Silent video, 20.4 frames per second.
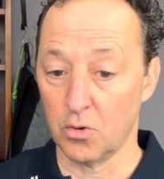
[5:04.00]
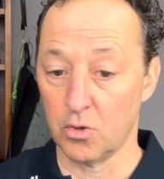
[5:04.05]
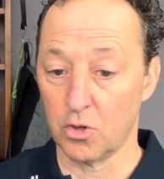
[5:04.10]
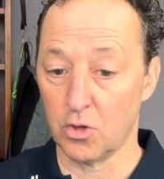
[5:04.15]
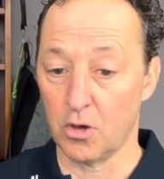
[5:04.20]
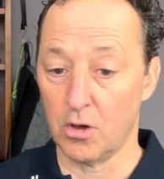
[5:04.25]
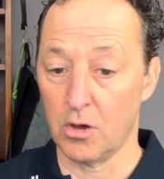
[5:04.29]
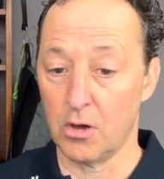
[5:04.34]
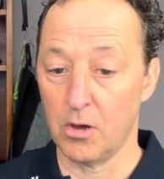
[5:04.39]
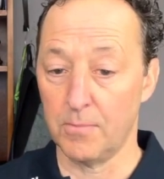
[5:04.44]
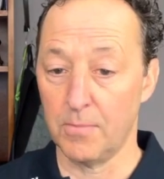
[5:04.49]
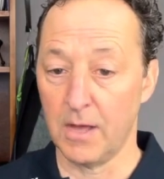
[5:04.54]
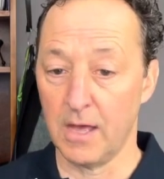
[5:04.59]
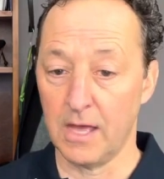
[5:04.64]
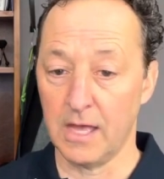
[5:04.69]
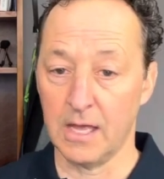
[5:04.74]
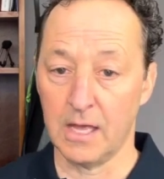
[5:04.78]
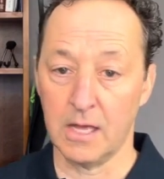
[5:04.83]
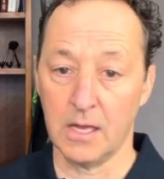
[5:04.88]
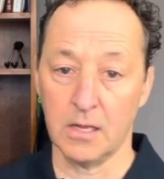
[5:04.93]
job
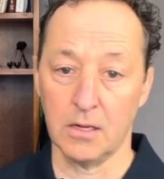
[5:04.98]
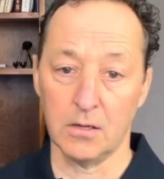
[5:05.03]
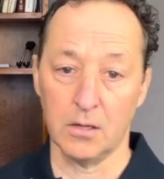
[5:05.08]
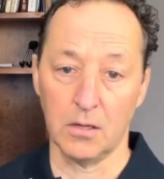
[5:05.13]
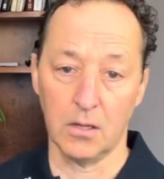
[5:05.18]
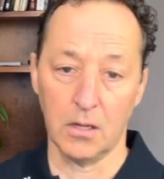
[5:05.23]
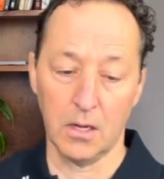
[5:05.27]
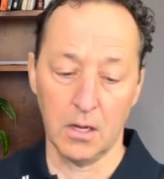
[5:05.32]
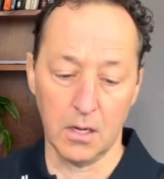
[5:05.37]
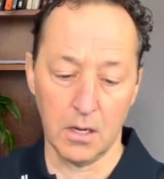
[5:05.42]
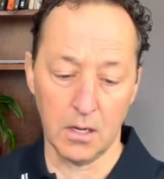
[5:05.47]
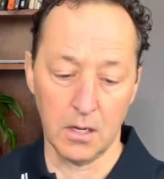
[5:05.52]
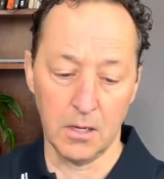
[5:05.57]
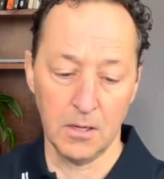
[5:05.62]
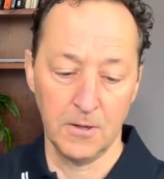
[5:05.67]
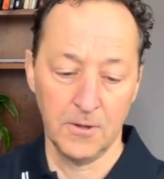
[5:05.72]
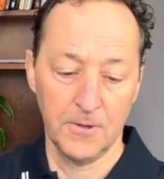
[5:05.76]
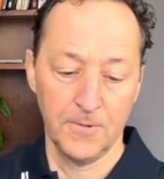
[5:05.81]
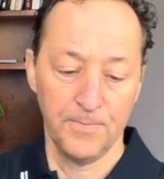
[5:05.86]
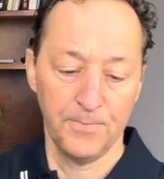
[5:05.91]
and
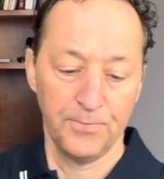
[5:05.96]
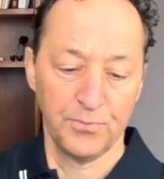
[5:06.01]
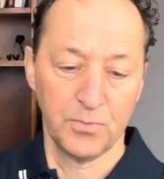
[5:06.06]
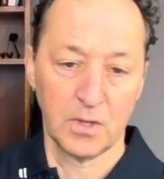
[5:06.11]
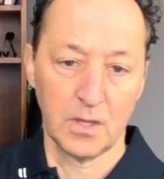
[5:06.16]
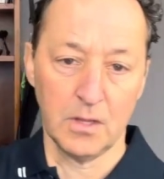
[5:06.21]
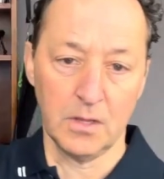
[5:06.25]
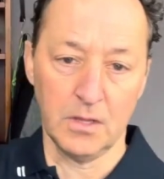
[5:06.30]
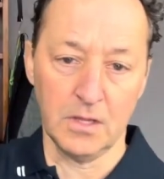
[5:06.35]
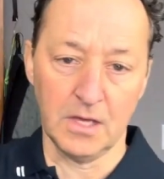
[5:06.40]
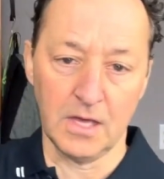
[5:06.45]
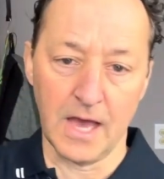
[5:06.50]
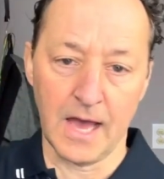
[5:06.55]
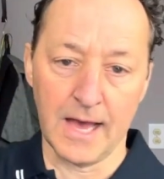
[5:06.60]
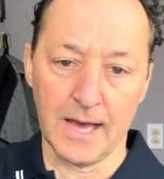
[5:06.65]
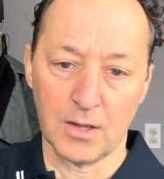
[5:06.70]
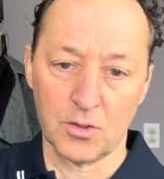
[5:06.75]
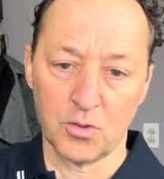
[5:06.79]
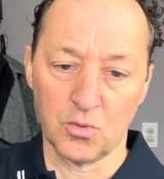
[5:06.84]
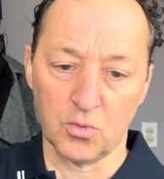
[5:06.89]
the
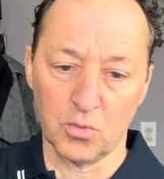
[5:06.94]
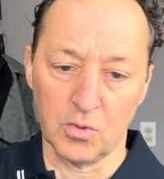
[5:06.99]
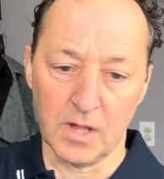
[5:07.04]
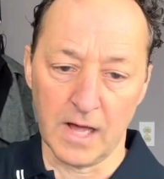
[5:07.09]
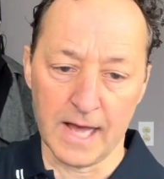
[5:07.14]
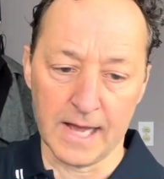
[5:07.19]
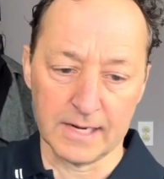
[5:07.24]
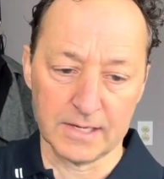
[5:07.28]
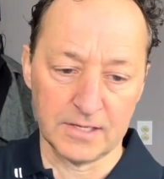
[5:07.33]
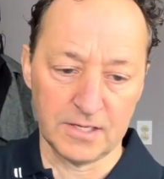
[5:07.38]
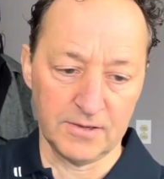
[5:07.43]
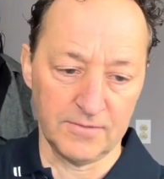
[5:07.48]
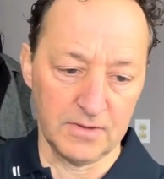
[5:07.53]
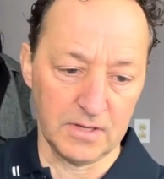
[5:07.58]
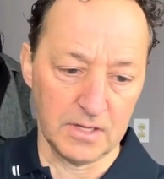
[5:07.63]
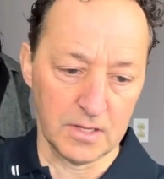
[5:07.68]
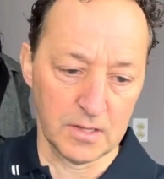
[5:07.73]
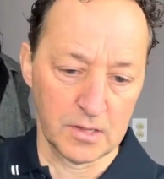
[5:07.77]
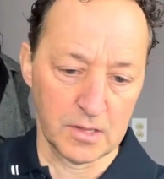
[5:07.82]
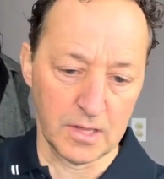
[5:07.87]
actual
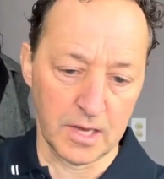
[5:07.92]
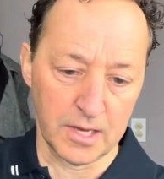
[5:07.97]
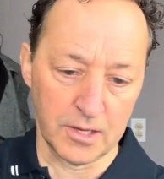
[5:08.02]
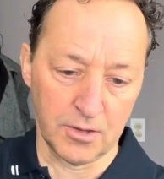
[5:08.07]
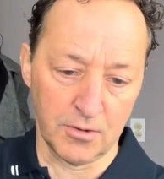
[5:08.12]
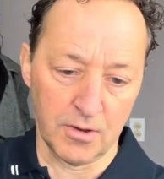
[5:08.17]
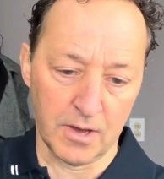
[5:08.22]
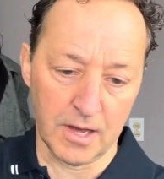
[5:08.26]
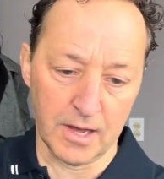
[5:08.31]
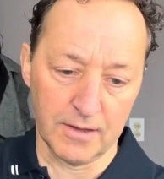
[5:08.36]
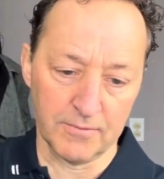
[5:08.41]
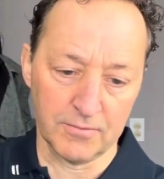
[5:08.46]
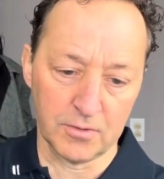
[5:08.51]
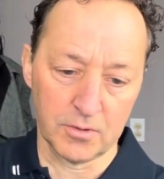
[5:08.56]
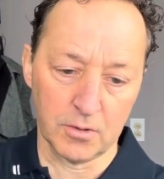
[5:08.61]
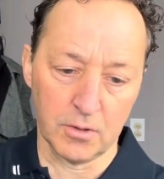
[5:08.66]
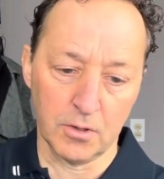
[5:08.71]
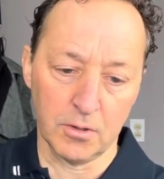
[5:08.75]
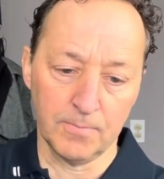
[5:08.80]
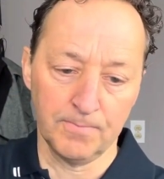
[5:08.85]
activities that you have.
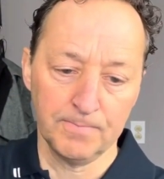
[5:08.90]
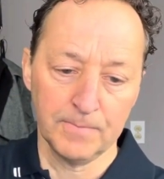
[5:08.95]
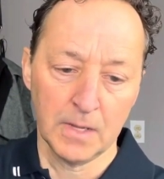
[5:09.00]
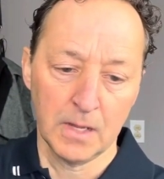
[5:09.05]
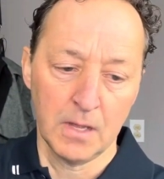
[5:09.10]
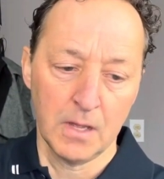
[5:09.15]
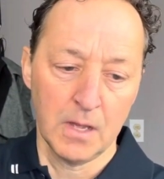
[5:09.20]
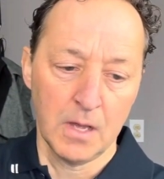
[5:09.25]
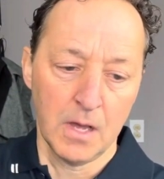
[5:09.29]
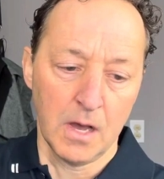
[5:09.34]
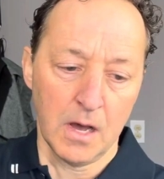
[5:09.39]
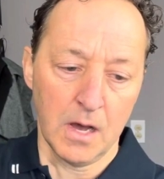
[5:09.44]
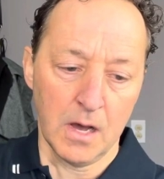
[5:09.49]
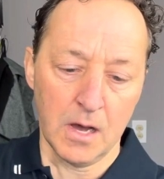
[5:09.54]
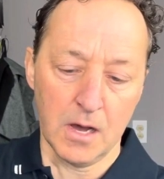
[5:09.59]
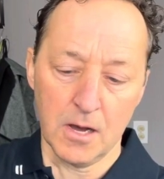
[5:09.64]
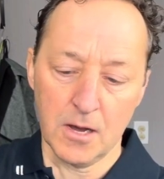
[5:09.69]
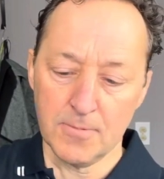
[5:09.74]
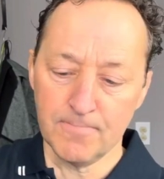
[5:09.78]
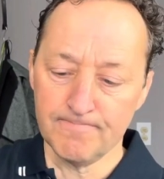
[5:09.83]
So,
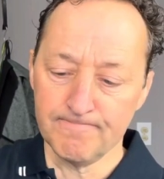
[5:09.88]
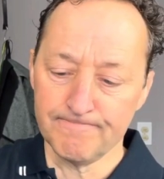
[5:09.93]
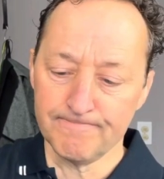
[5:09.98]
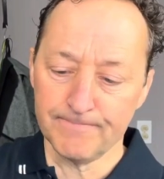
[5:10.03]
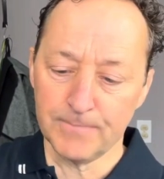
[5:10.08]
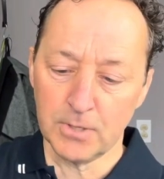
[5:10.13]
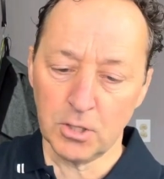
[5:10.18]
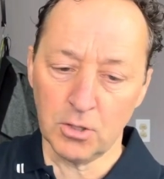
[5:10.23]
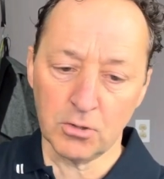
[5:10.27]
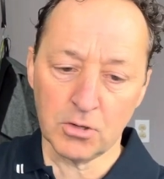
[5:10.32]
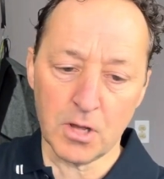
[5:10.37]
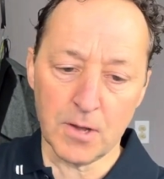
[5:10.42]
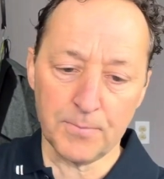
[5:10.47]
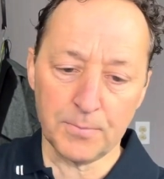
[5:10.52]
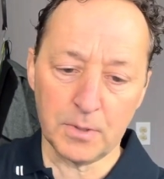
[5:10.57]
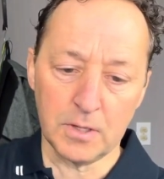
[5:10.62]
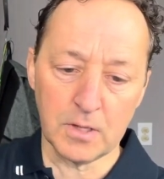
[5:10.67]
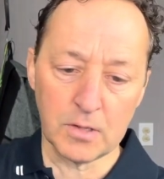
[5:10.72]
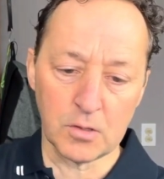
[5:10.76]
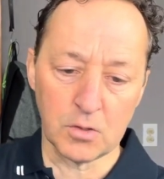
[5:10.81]

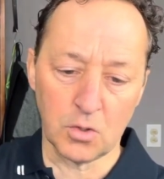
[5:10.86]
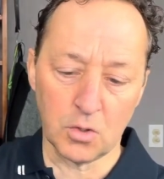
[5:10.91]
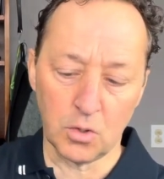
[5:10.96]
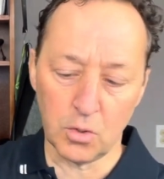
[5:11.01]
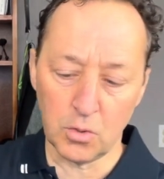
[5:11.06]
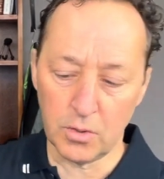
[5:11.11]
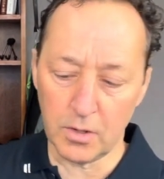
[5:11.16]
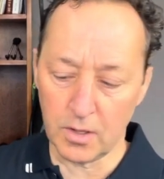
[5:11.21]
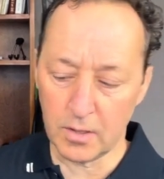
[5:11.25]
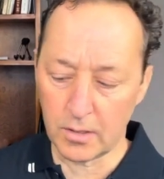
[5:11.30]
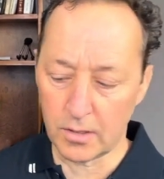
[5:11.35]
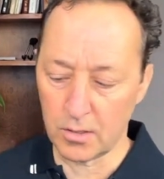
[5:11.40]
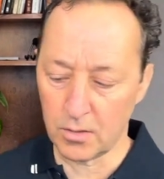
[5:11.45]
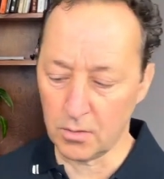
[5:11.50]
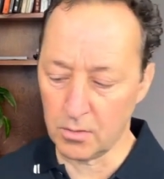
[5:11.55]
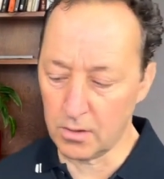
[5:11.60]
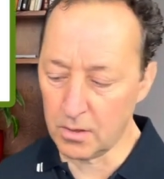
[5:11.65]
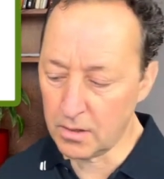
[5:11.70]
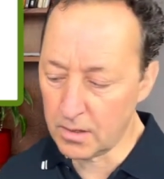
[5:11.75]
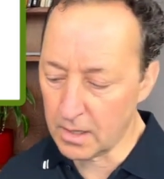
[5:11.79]
companies do this
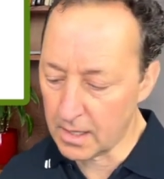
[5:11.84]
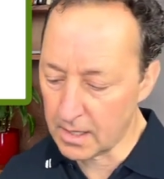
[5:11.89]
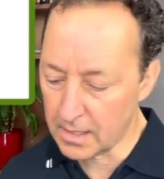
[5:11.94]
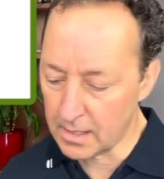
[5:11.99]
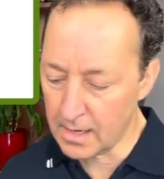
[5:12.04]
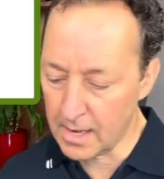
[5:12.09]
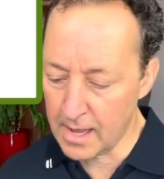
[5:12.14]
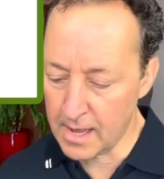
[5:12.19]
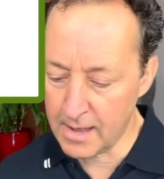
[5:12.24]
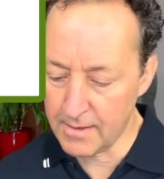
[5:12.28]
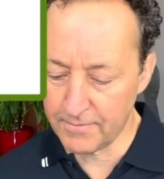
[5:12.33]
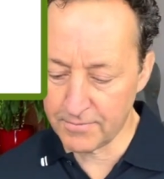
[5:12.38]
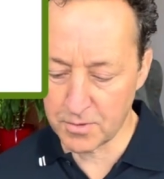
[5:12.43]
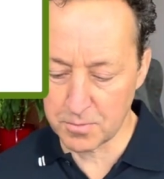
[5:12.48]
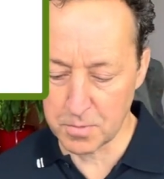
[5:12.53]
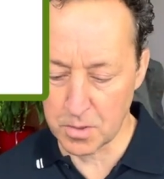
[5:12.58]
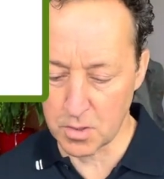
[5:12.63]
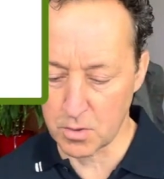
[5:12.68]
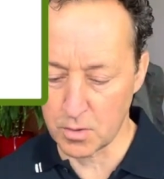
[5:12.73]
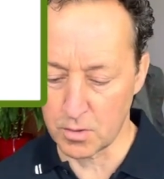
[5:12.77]
so that they can have,
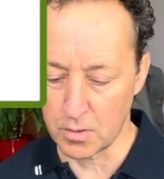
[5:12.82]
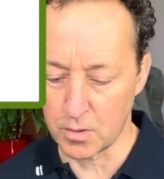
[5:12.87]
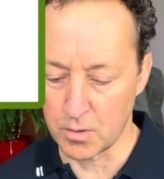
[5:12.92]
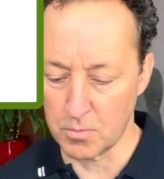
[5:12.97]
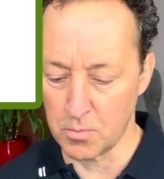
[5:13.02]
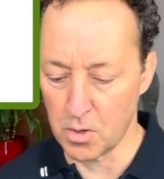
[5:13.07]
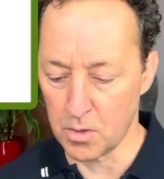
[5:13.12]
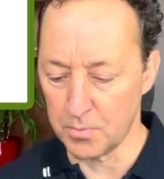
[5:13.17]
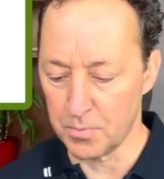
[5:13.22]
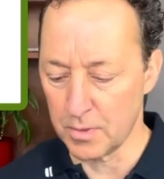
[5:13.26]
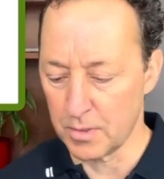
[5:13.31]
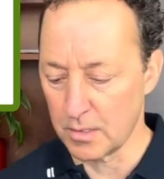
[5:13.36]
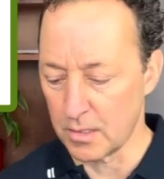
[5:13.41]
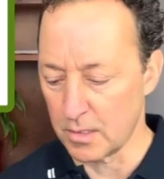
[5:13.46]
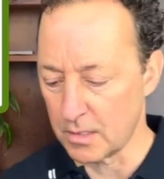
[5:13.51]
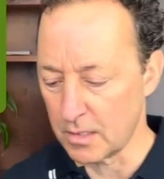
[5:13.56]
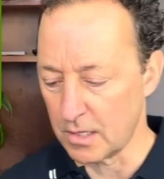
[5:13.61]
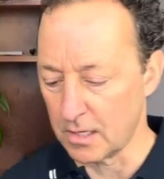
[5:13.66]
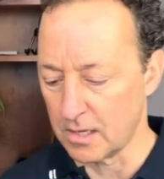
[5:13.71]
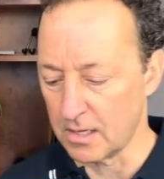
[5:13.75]
especially small
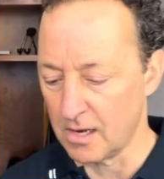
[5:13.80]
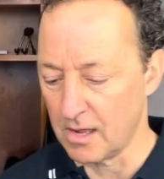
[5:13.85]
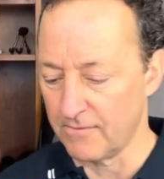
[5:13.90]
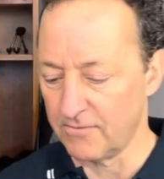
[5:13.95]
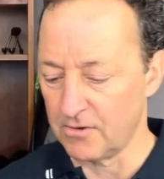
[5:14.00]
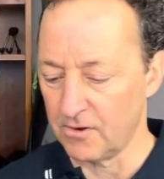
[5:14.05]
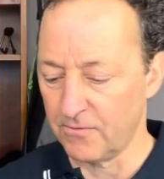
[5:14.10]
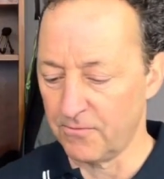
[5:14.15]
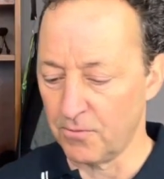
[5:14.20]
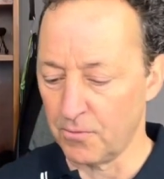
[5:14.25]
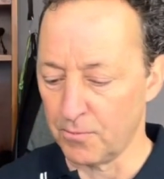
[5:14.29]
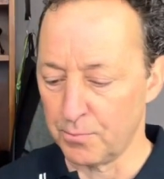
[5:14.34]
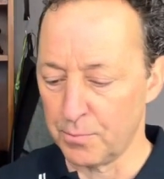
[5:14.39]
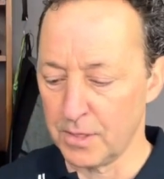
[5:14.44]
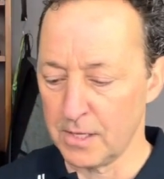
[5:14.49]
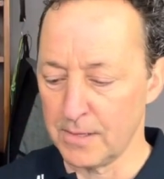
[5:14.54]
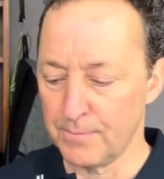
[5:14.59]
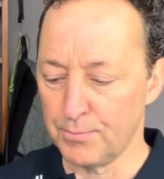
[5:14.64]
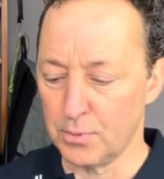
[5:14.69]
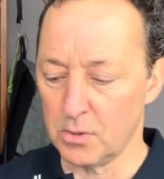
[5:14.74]
business, they can have different
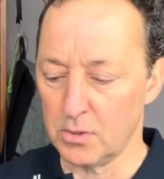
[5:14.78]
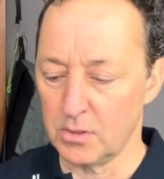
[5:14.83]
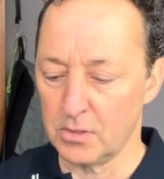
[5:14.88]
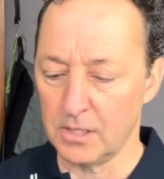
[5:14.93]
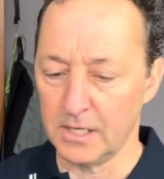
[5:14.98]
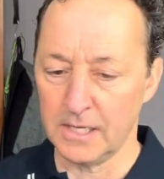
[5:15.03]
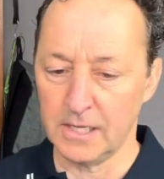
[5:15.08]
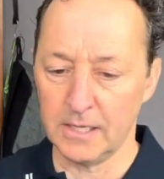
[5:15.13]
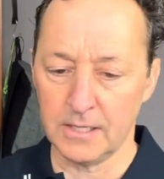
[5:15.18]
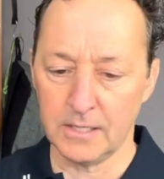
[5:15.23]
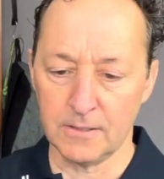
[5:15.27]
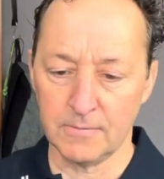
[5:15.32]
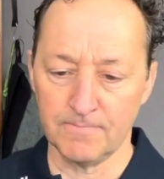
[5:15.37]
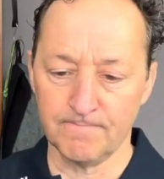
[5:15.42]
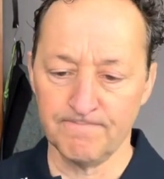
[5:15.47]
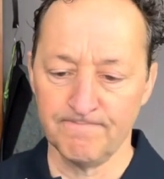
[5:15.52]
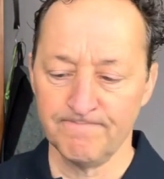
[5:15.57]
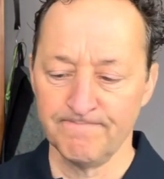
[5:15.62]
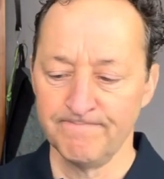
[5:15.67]
people in,